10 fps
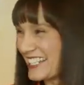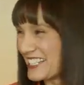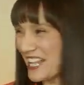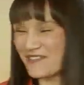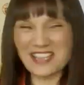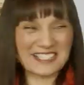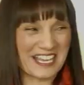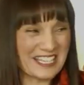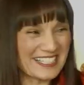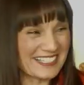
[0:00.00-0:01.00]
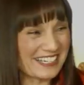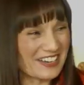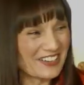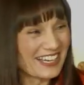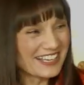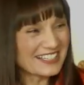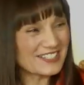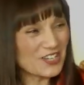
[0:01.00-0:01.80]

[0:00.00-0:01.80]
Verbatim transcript: Does that go. make sense? It's easy know? for you to say.